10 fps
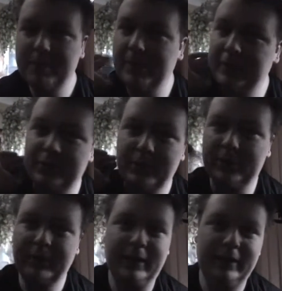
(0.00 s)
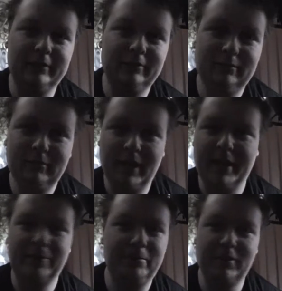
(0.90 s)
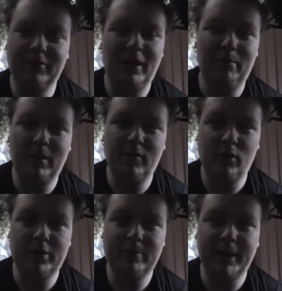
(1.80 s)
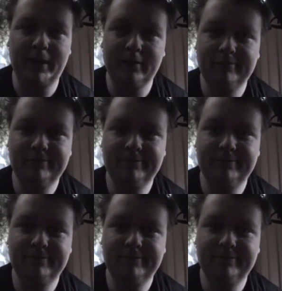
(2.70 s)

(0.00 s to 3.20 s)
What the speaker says: up into it, yeah, and develop my voice back.